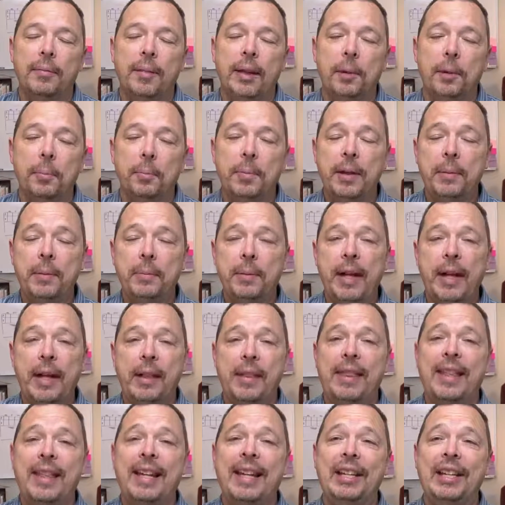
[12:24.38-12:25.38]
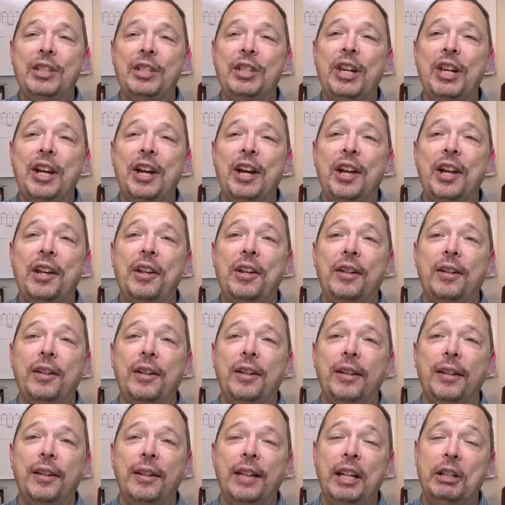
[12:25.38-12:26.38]
help them get things done,
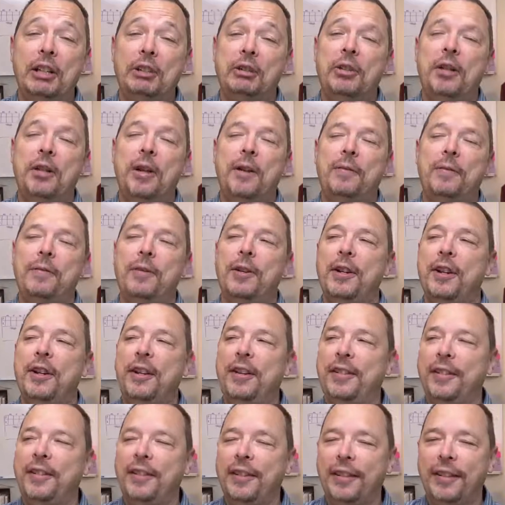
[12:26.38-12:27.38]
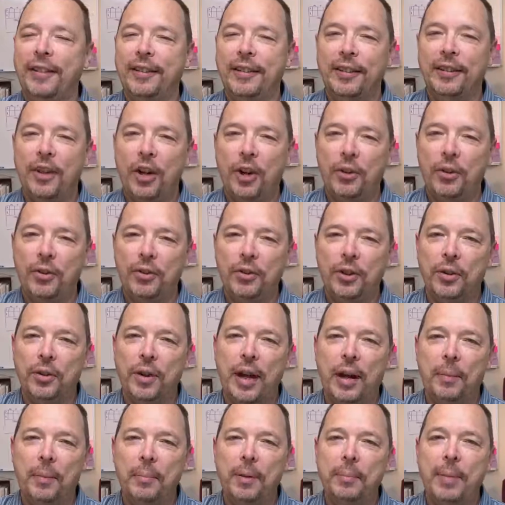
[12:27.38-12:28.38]
get stuff done also.
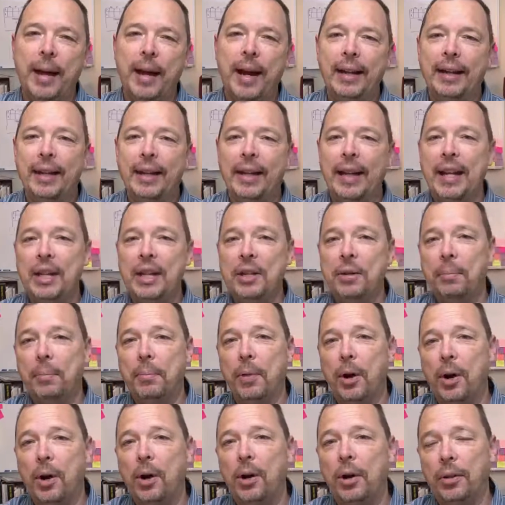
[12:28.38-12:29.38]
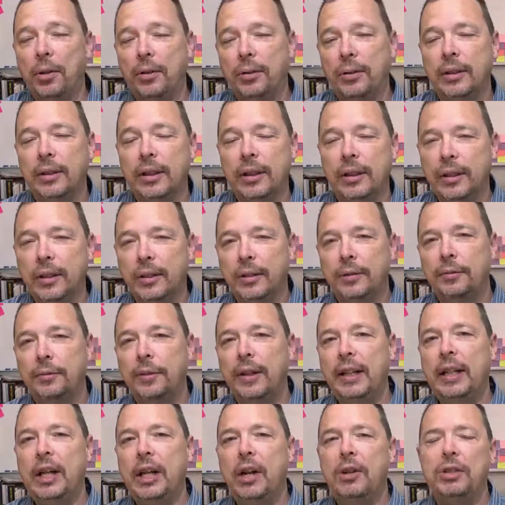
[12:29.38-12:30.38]
I'll be back again tomorrow.
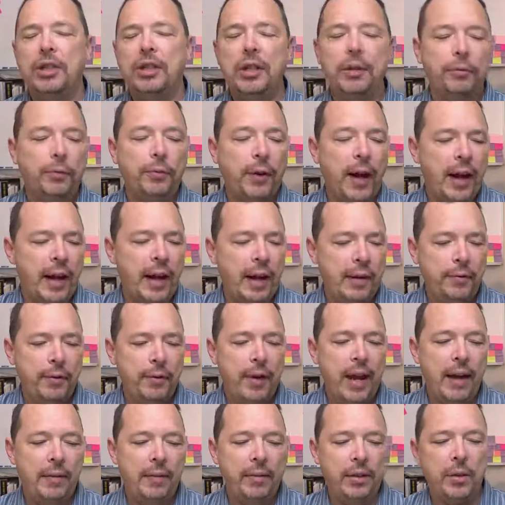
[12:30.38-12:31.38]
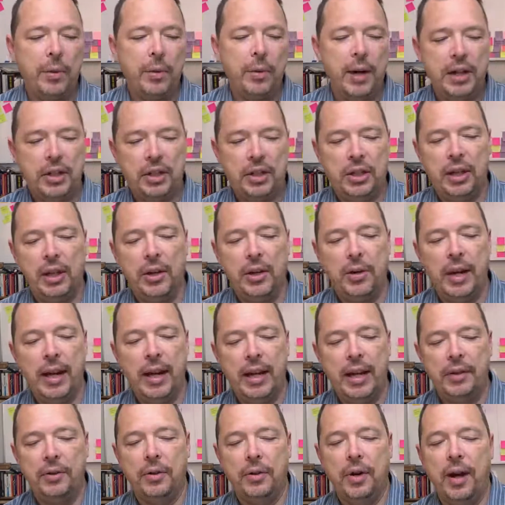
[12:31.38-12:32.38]
Free Coaching Friday. If you have a question, go
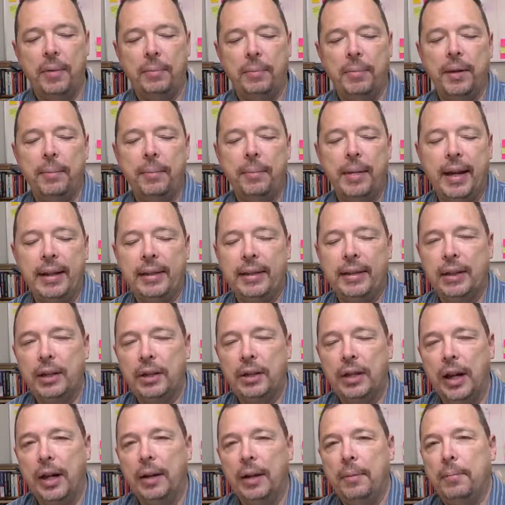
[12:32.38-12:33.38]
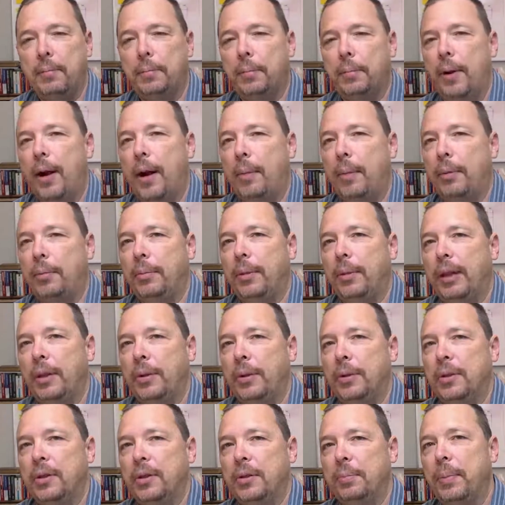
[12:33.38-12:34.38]
ahead and drop me a message. I'm probably
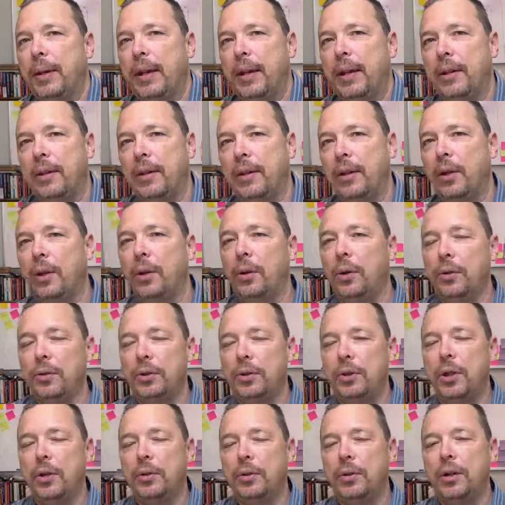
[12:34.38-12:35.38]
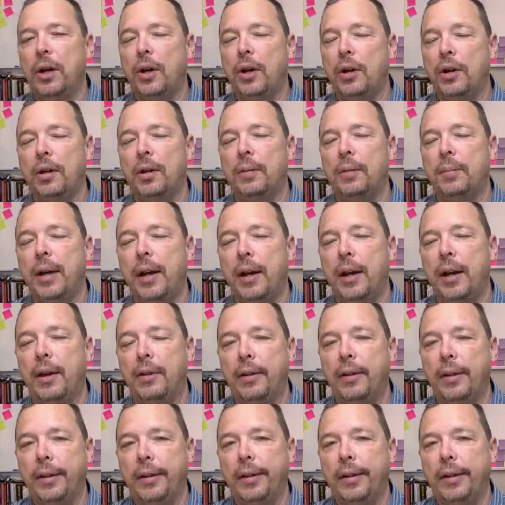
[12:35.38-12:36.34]
going to spend the whole show talking about